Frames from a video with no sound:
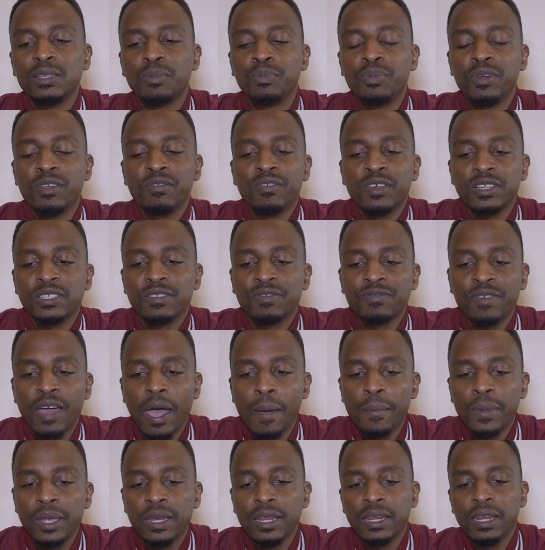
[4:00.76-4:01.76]
the previous
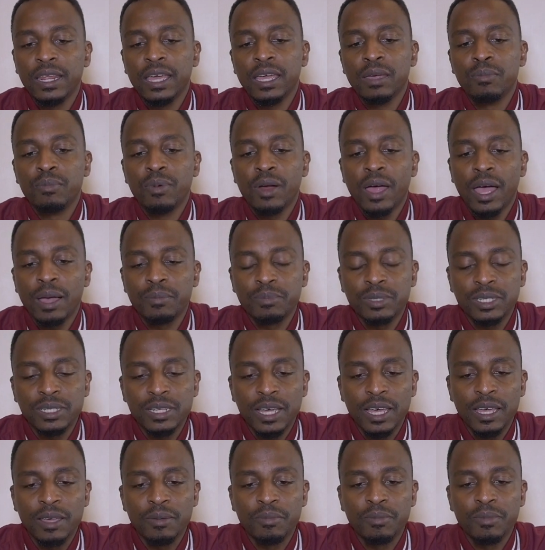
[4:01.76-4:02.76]
famine in Abraham's
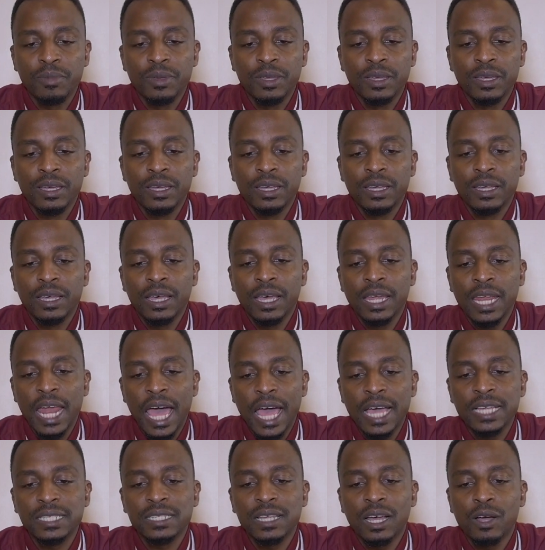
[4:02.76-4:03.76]
time. And
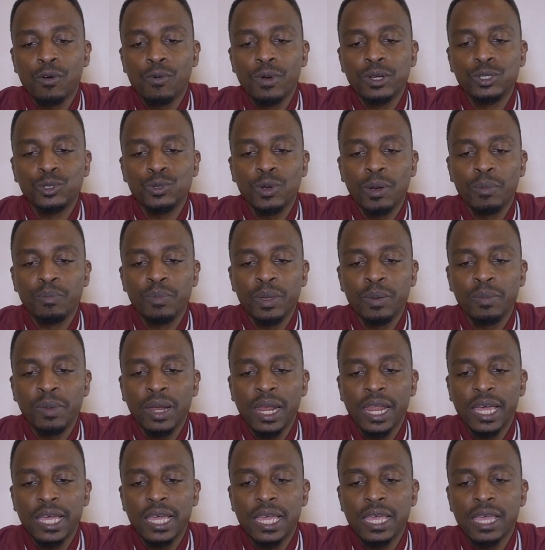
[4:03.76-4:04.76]
Isaac went to
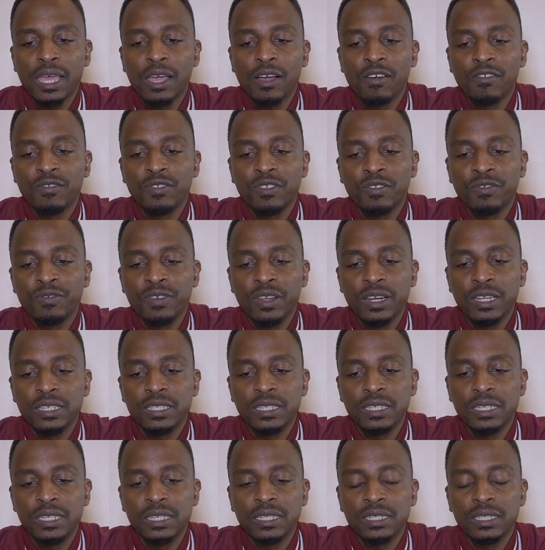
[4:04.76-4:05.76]
Abimelech, king of the
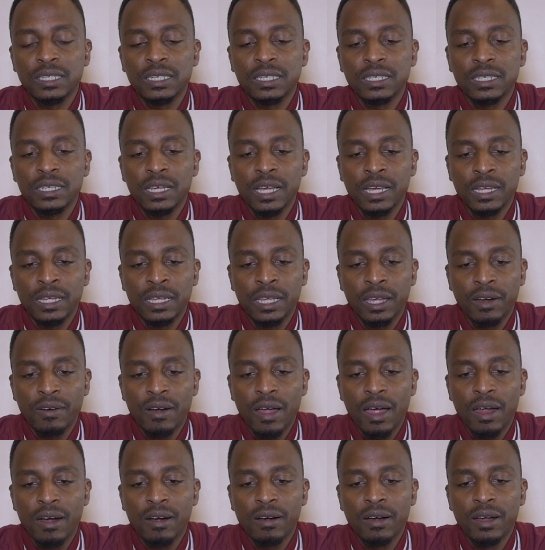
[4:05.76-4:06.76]
Philistines, in
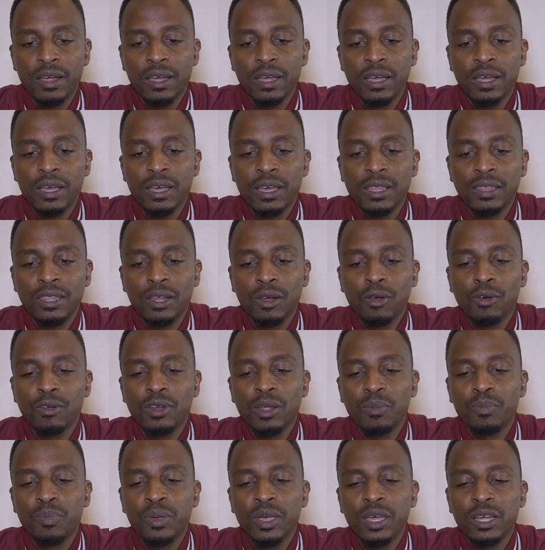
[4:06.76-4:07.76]
Gerar. The
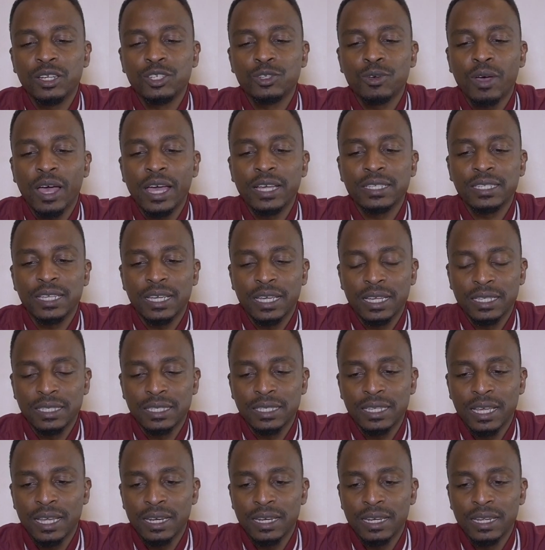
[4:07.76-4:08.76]
Lord appeared to Isaac and
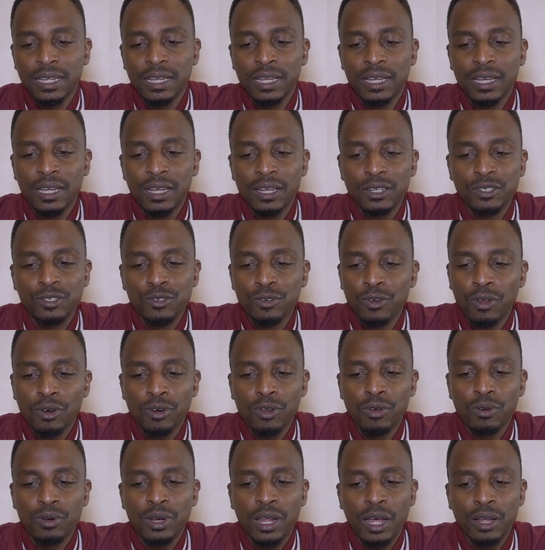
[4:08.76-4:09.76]
said, Do
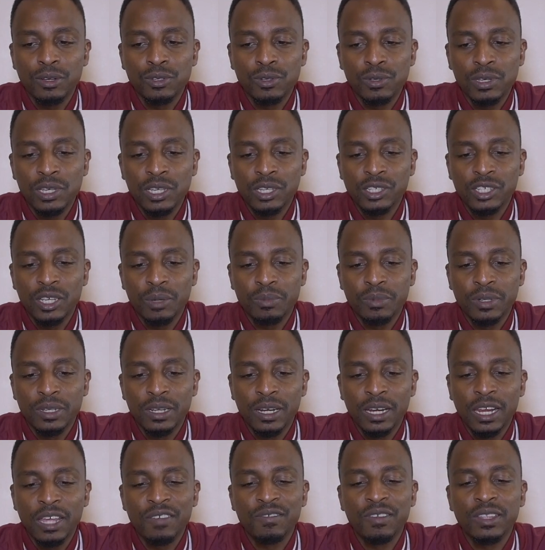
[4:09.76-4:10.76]
not go down to Egypt.
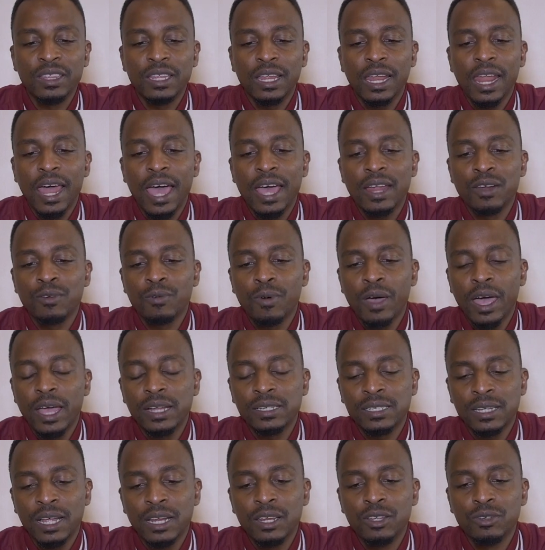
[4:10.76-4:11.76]
Live in the land where I
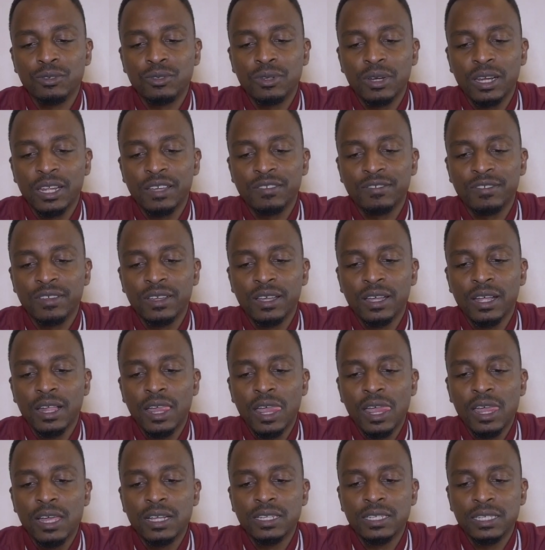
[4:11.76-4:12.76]
tell you to live.
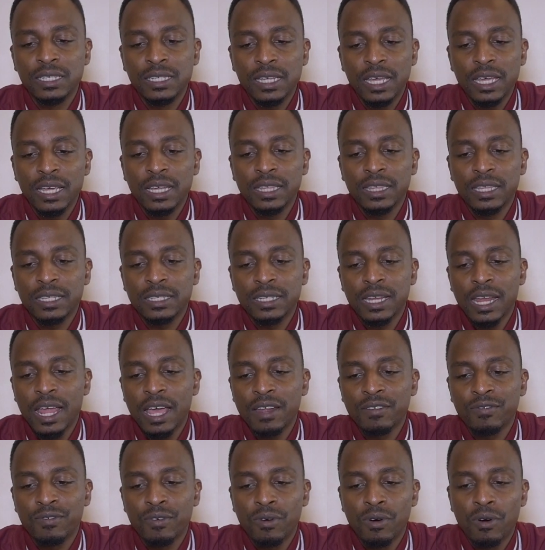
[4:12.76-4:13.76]
Stay in this
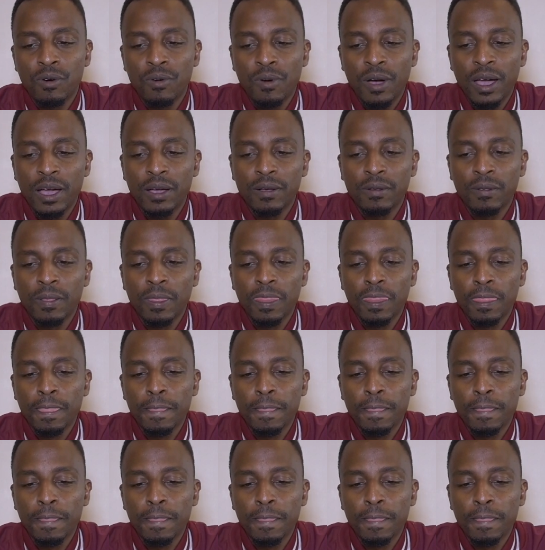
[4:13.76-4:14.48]
land for a while,